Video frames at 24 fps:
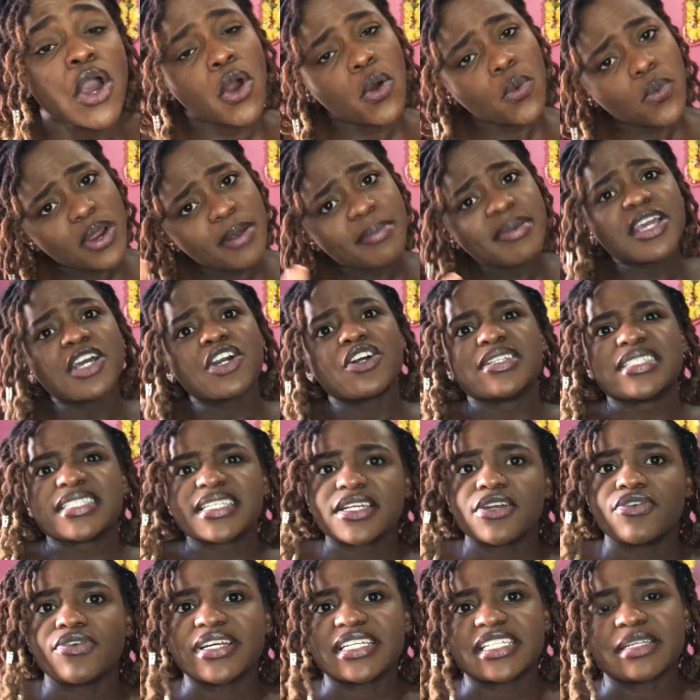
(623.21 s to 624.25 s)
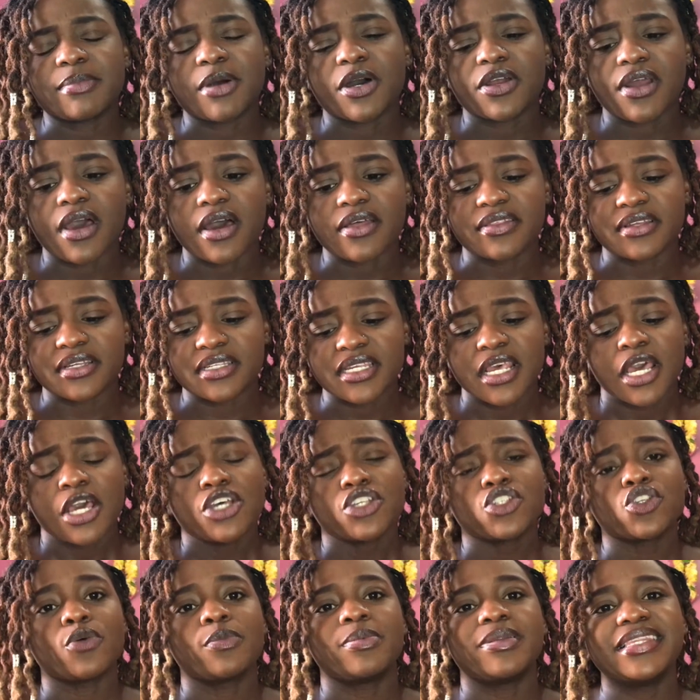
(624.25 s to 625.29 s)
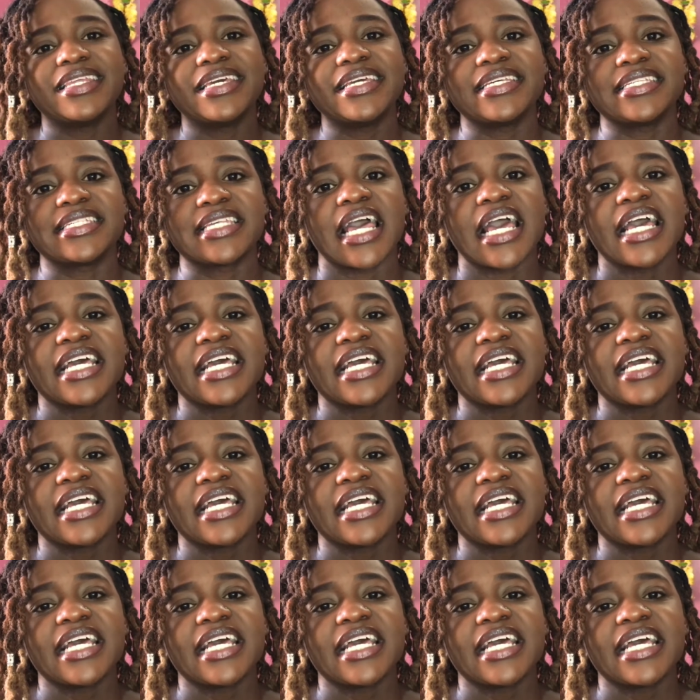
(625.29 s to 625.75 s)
We're being considerate about others. So please